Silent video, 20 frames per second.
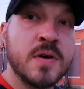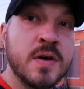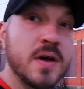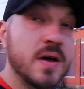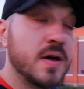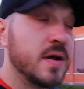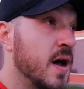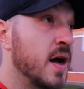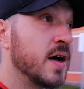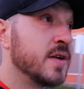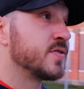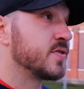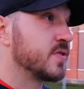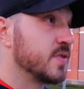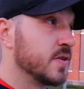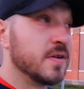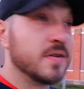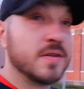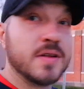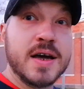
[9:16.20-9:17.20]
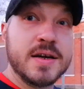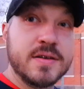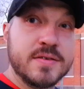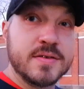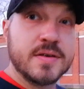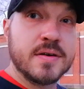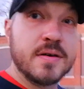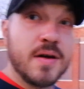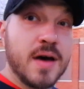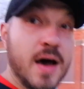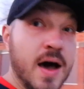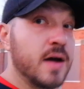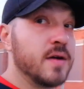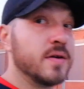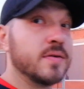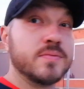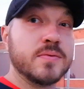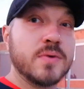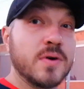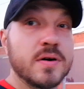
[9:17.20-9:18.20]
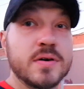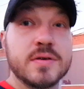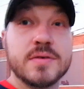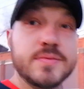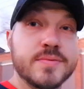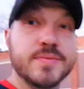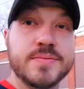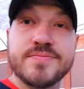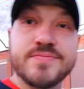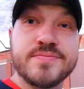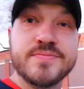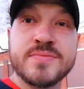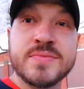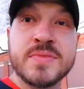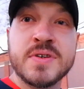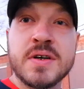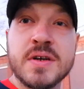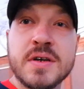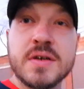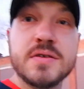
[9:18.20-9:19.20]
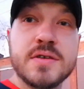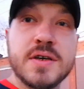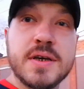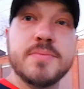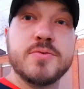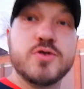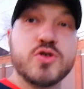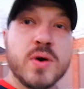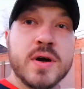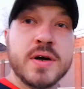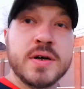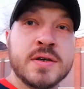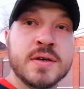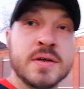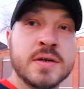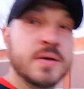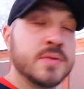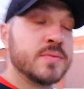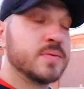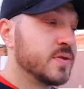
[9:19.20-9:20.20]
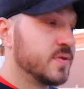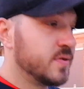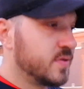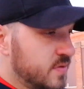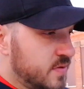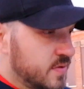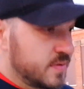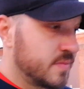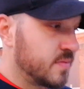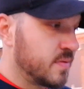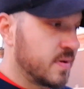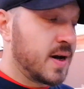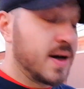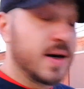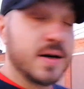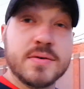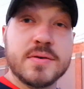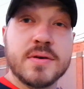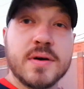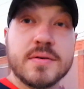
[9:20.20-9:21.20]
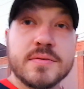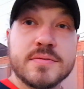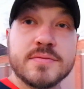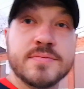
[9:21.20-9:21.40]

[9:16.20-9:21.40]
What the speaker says: And I still liked it. I wanted to keep drinking. It was, I don't know.